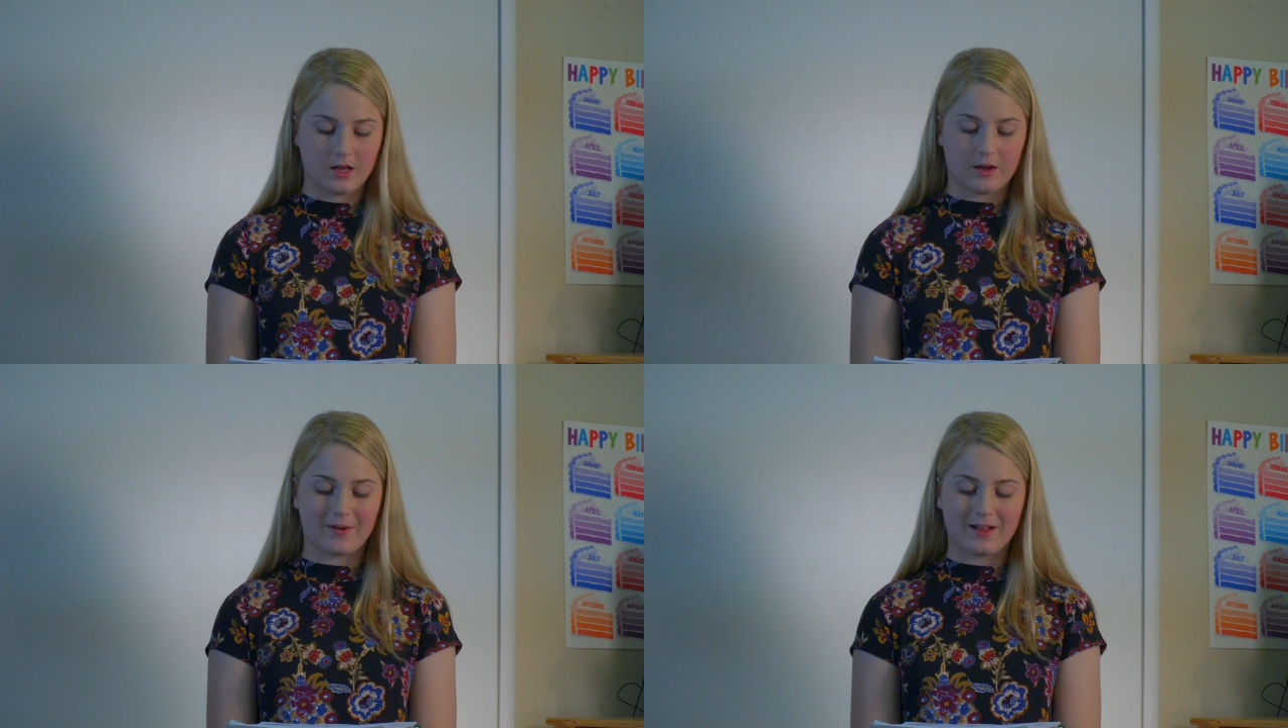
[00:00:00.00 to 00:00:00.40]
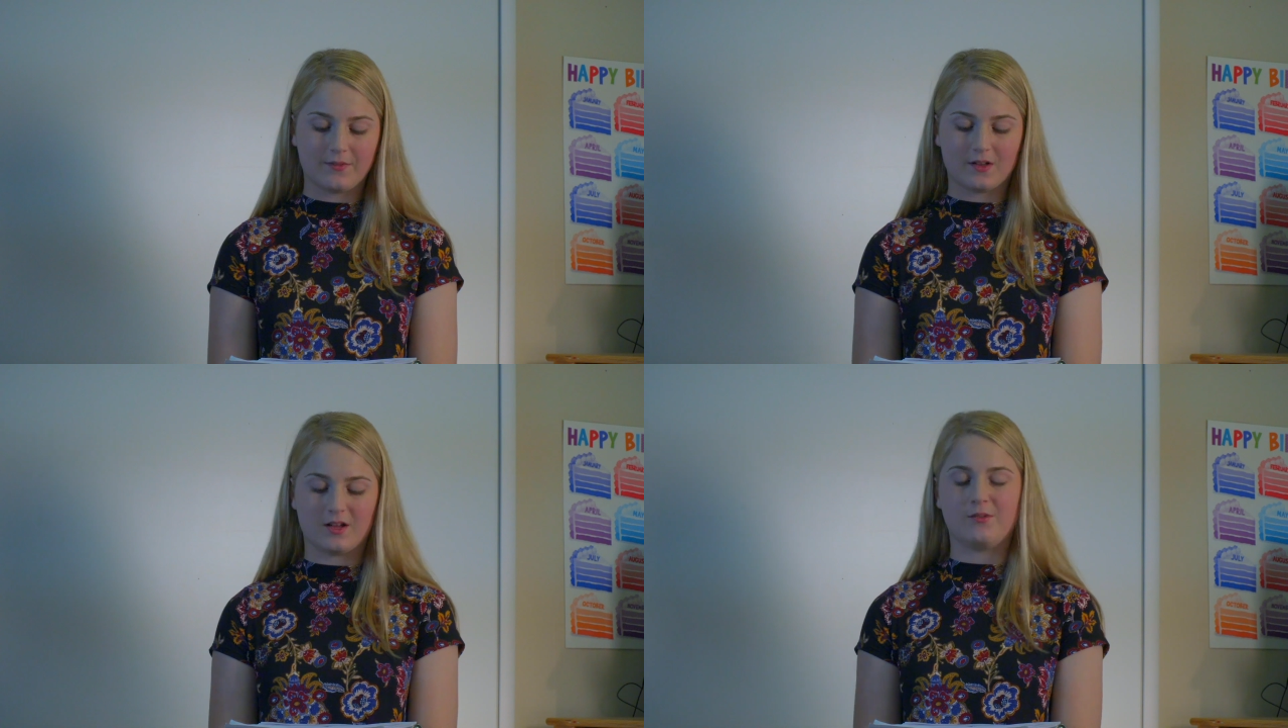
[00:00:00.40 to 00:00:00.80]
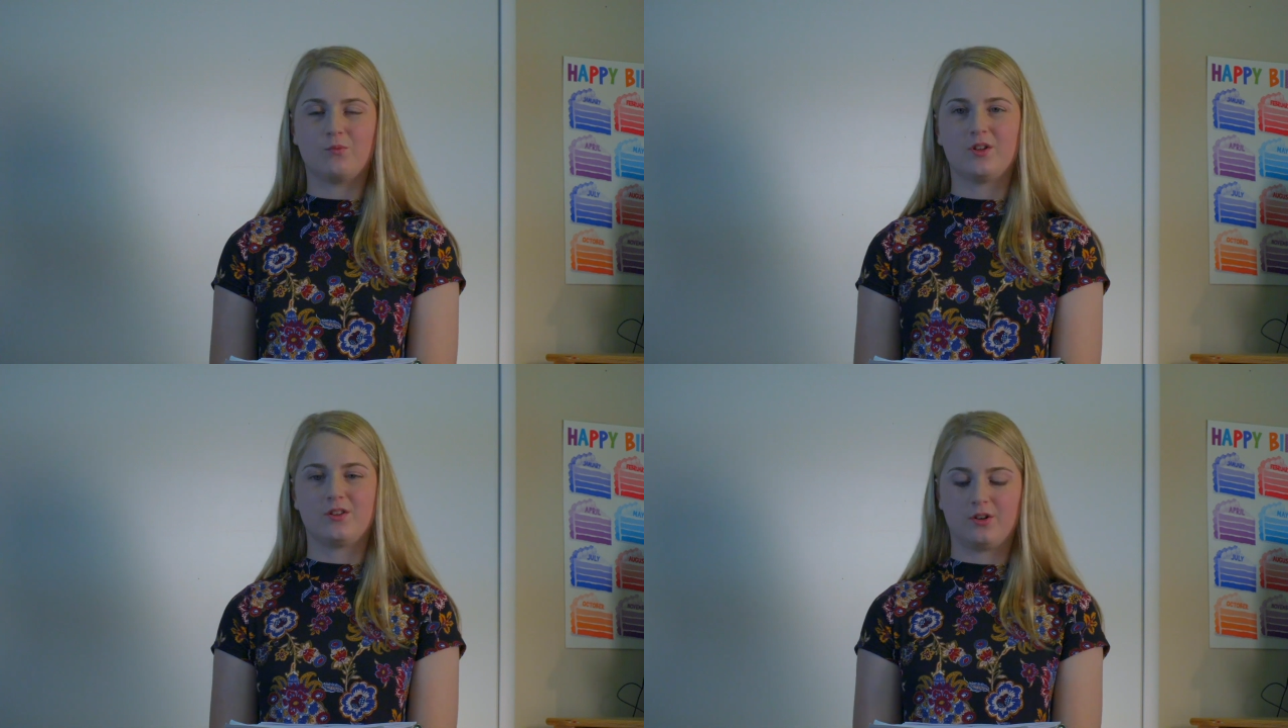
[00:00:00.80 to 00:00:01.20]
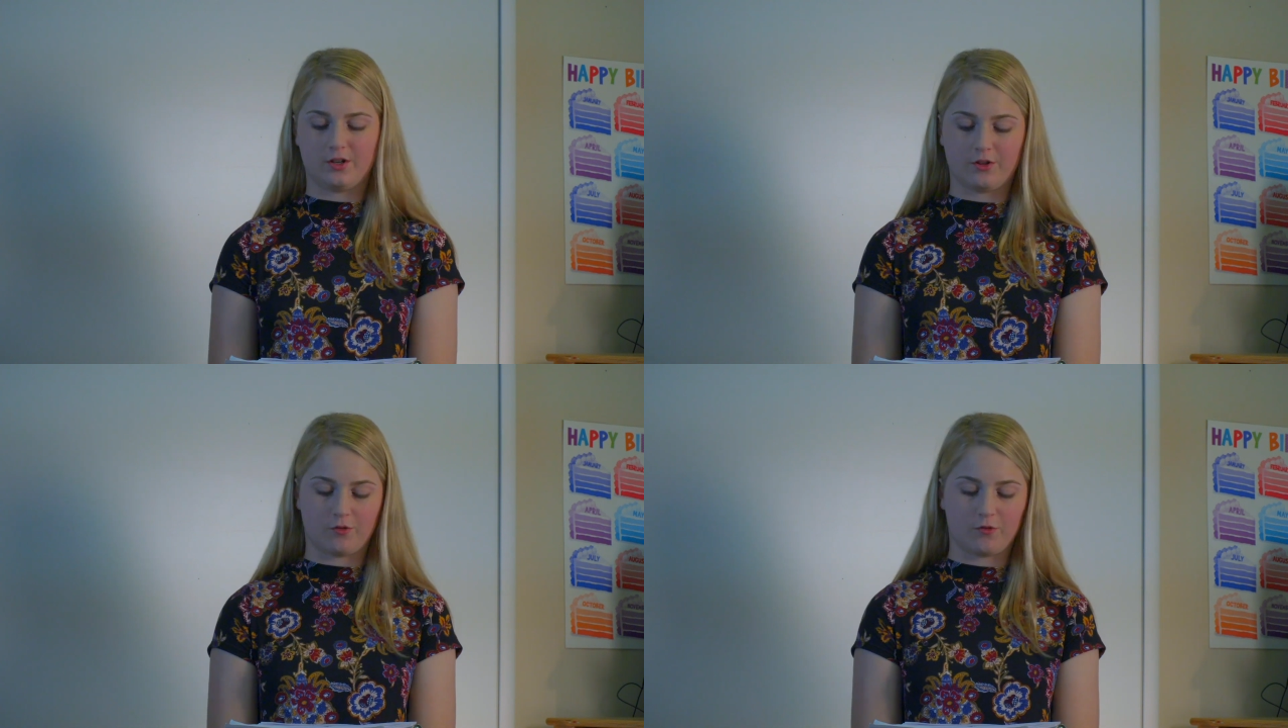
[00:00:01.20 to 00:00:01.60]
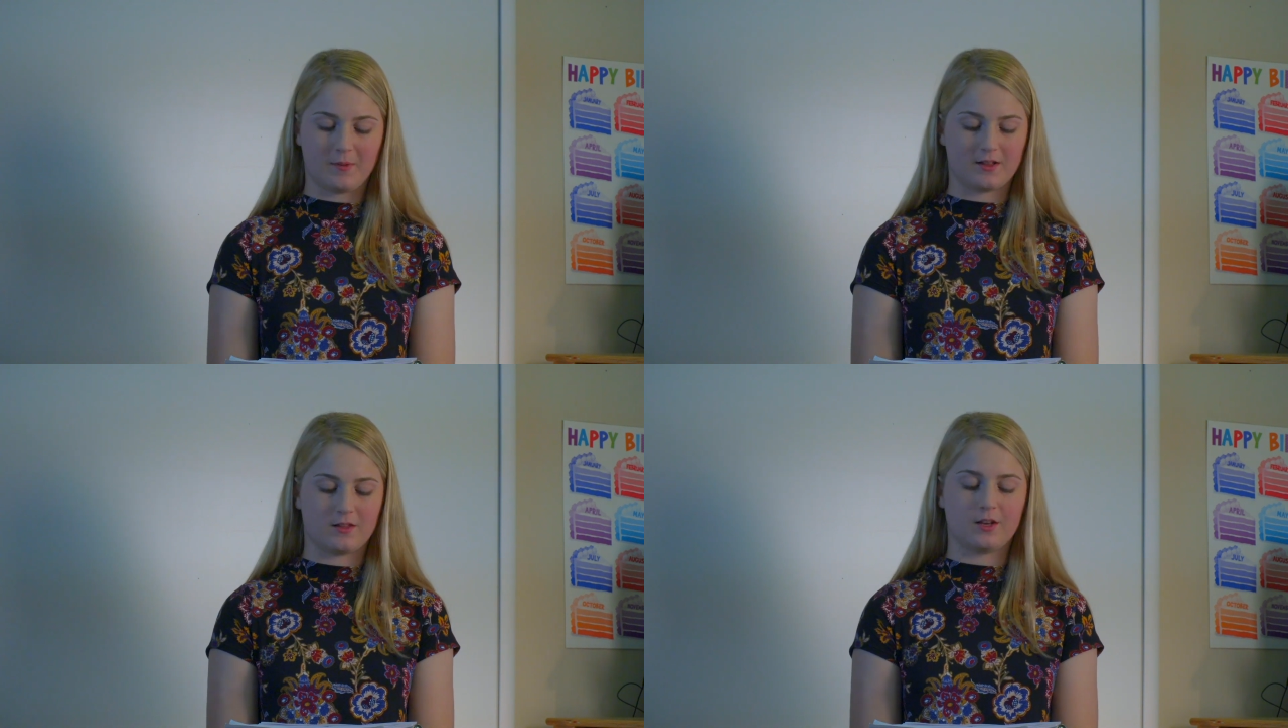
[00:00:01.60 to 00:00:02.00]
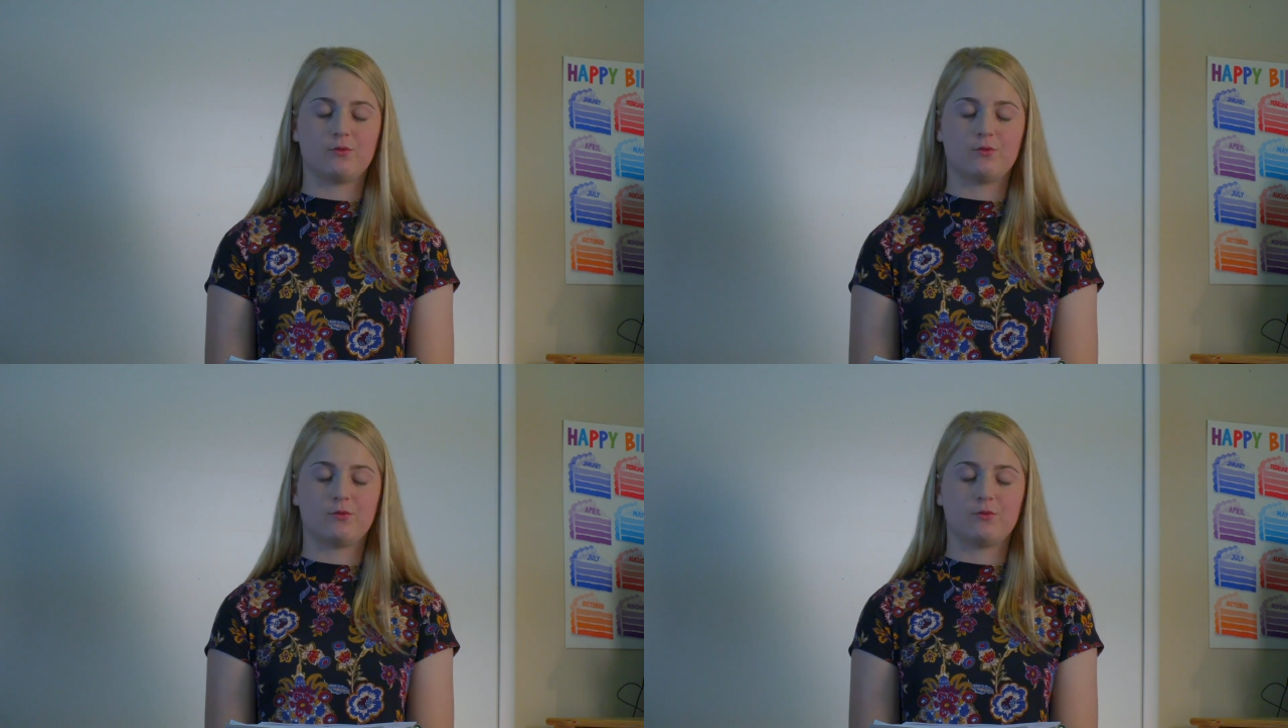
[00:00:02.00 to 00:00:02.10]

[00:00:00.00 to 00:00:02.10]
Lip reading: And when I felt unwanted or disrespected,